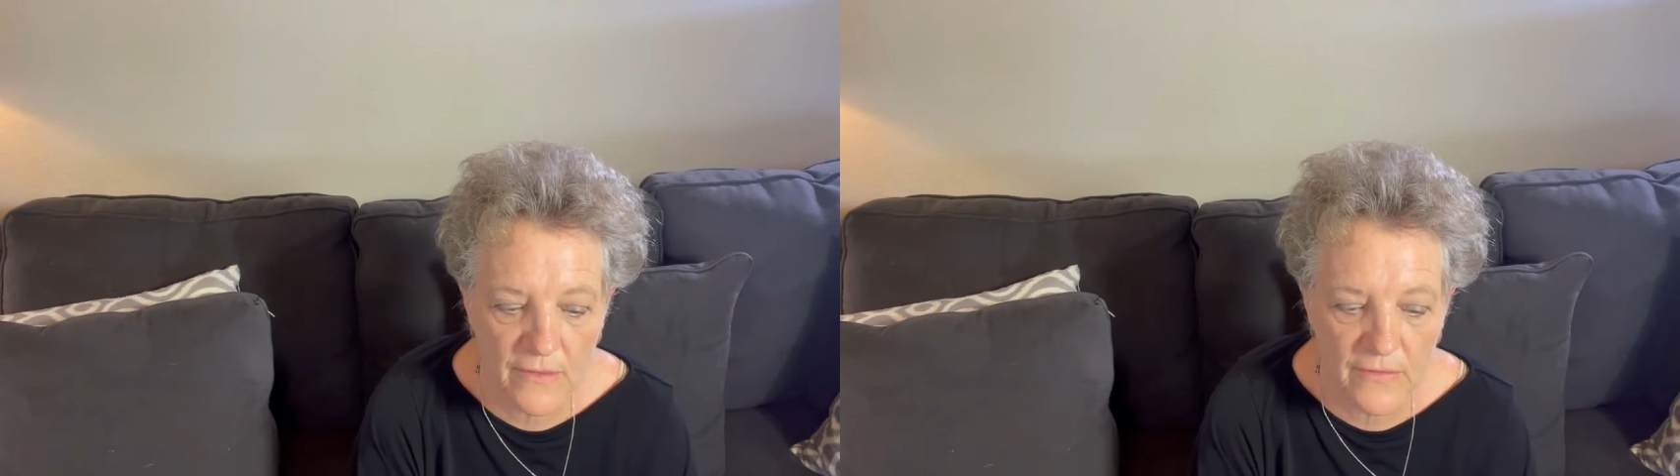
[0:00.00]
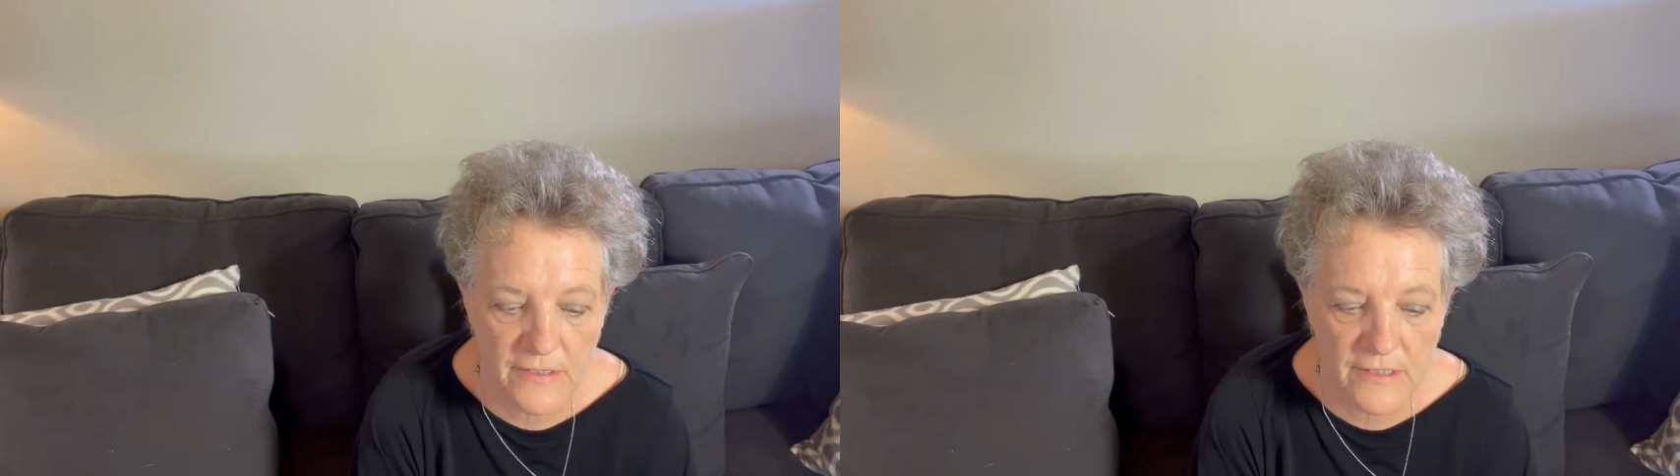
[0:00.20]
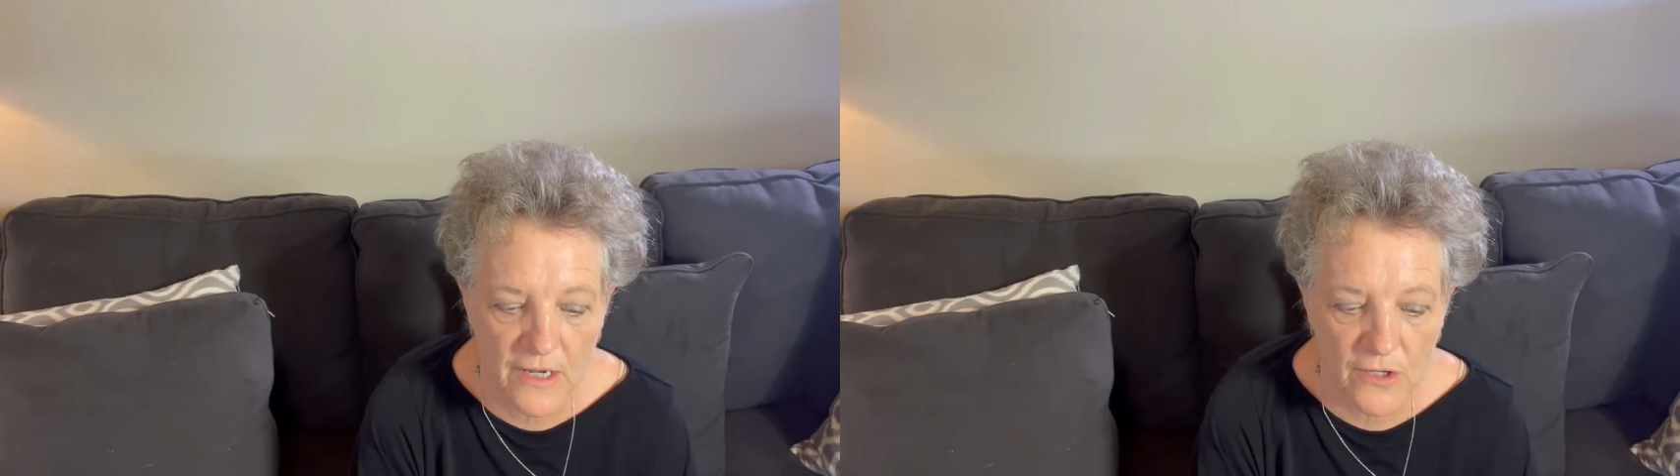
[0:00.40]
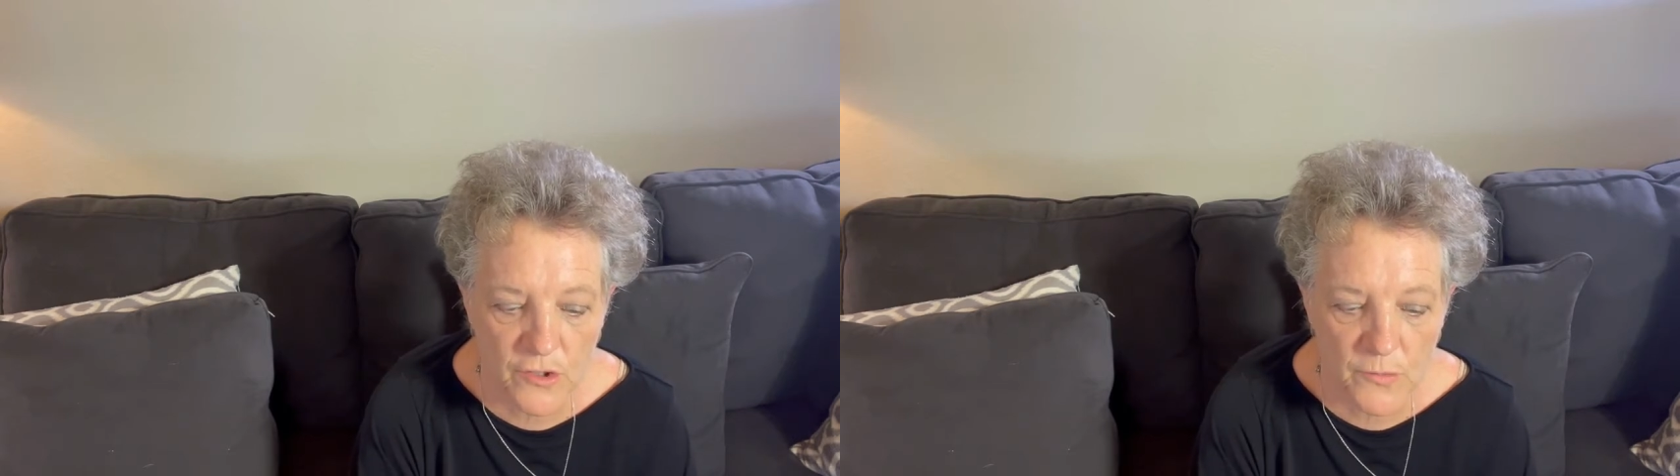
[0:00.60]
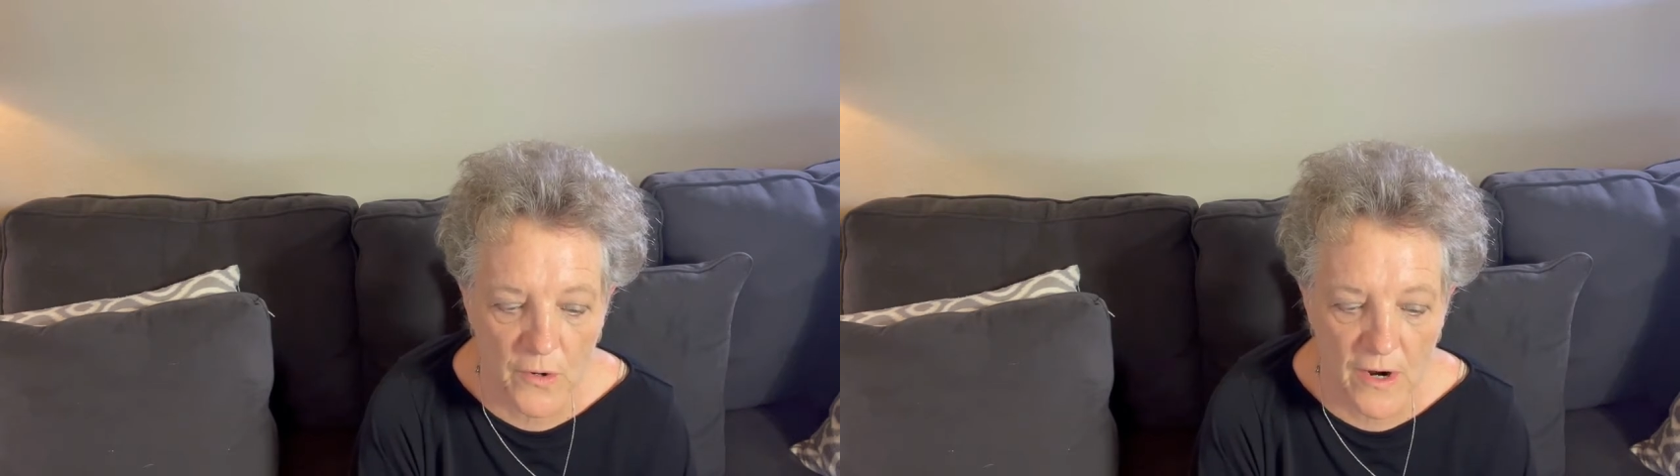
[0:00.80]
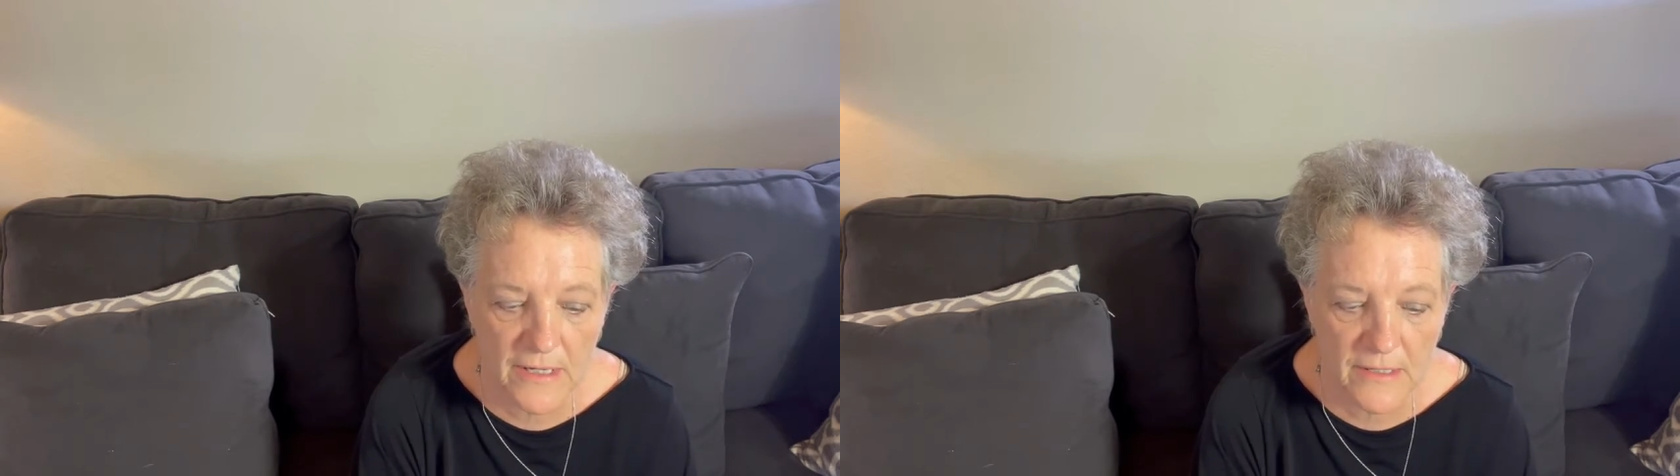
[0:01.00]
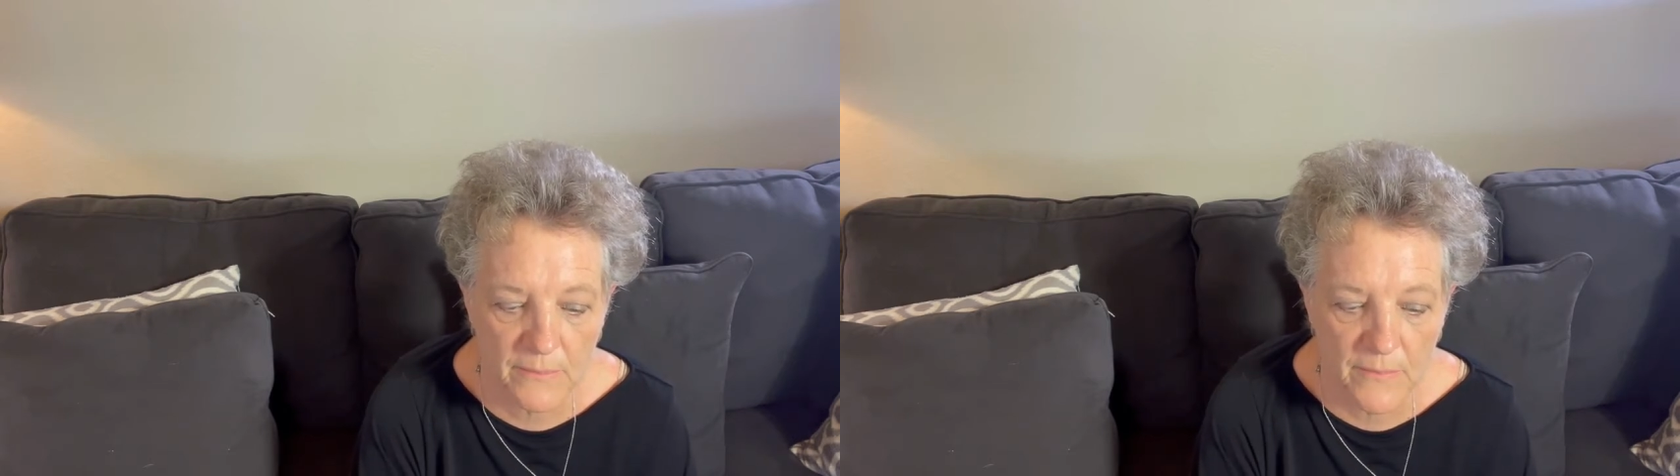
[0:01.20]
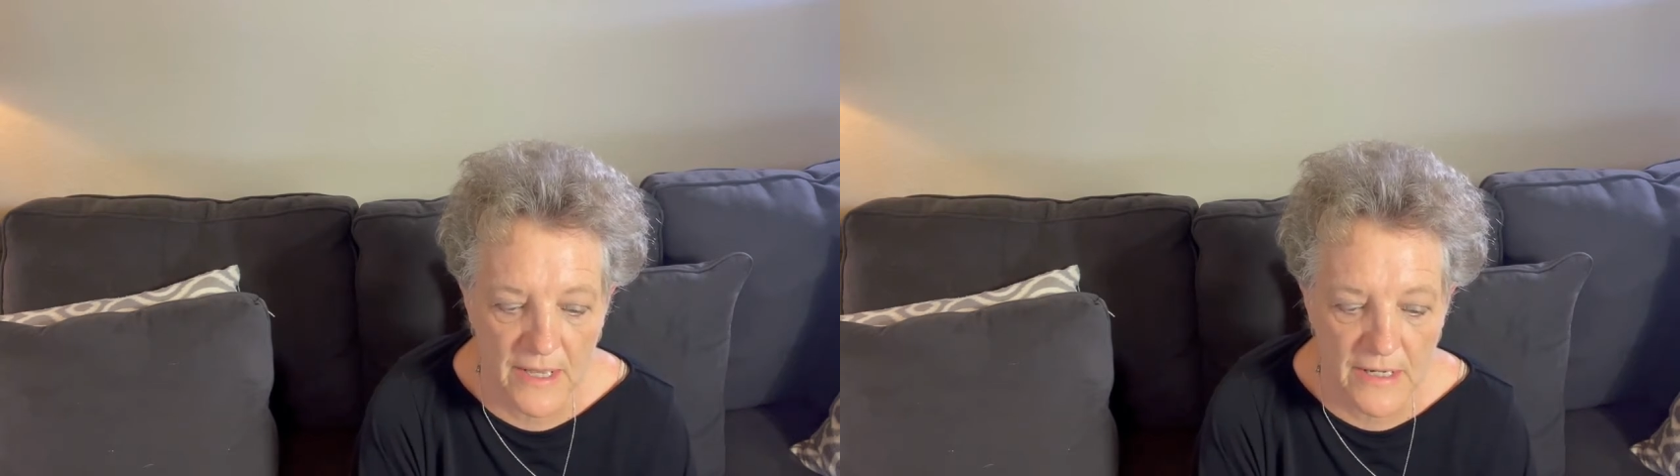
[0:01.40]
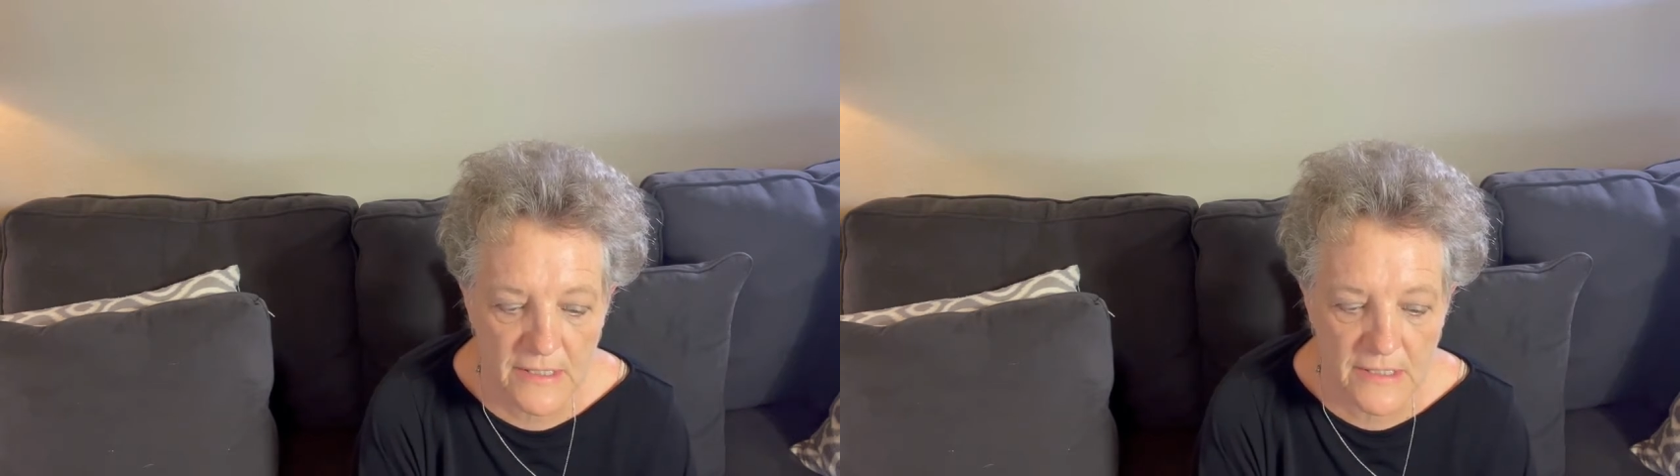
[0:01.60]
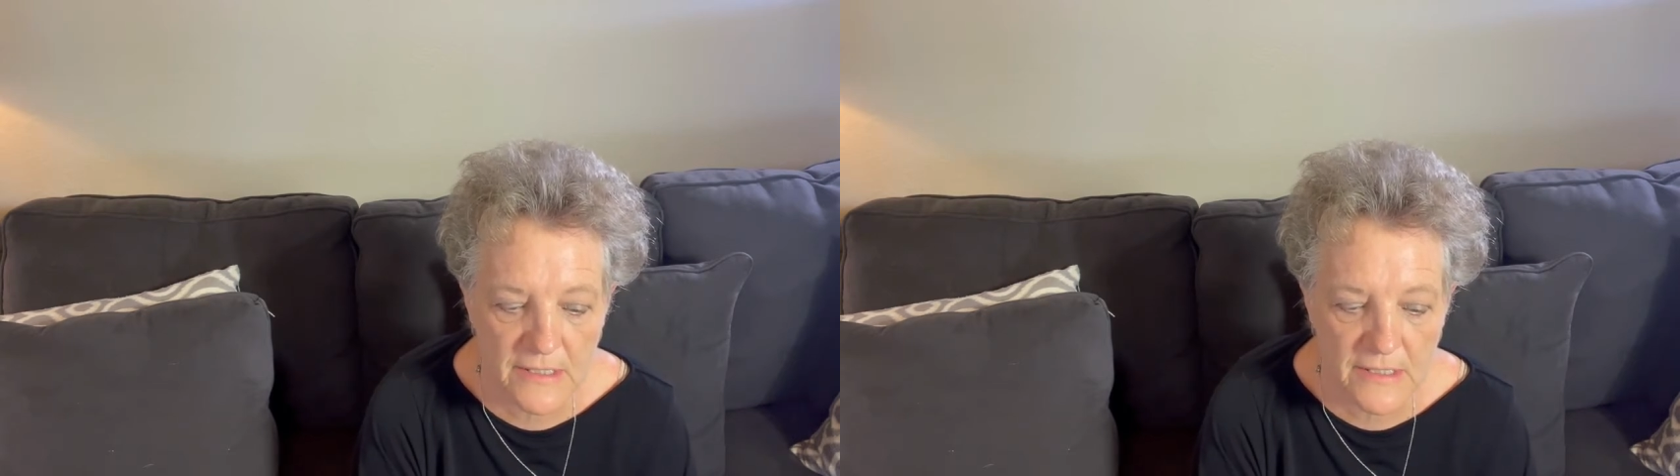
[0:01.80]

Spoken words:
the sales price minus